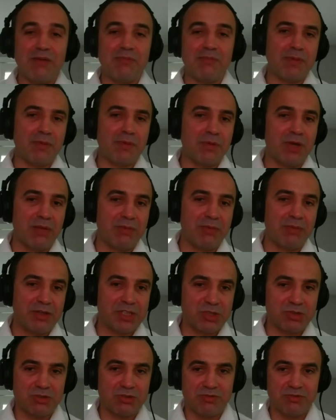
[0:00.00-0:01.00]
going to be
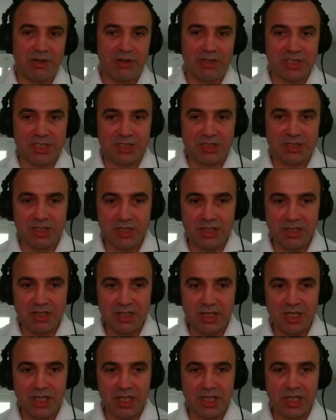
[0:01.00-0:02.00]
very,
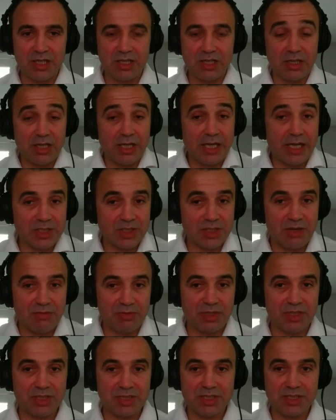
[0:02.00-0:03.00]
as
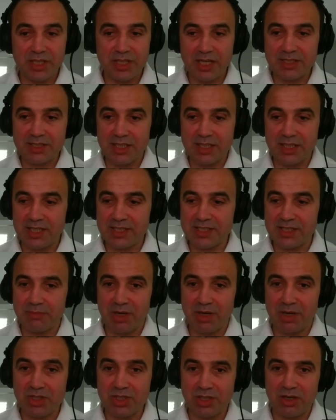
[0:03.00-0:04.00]
always, as a
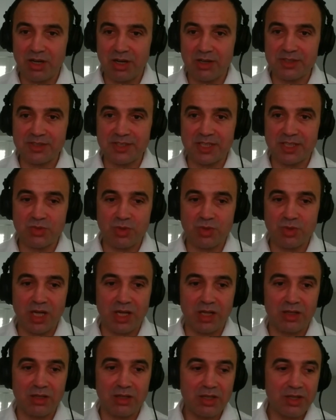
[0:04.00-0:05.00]
martial artist as
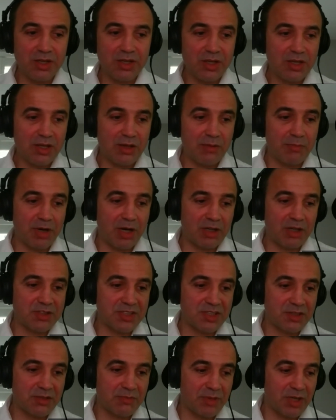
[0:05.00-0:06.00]
well. I'm going
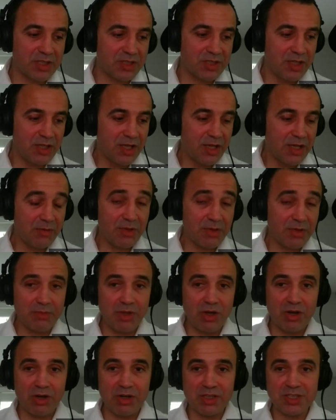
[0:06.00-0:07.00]
to be
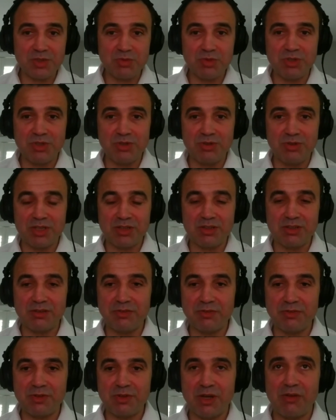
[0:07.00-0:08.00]
honest with you and
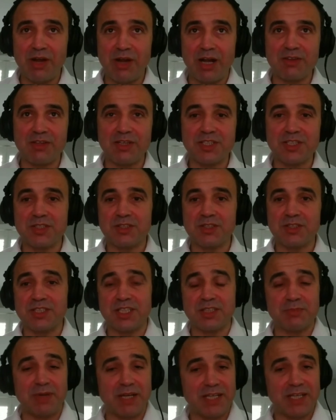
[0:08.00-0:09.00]
direct. This is
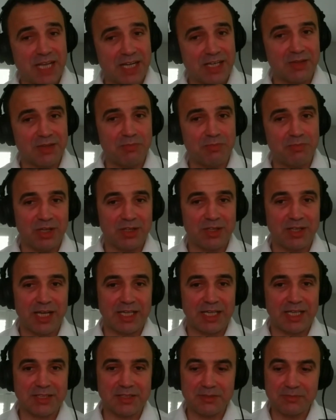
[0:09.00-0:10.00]
my second
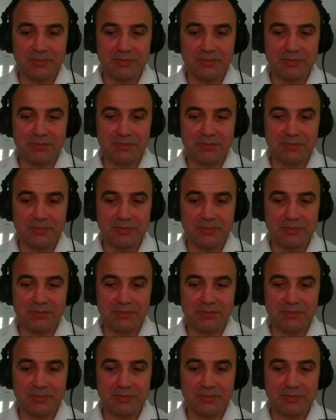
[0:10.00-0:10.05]
podcast.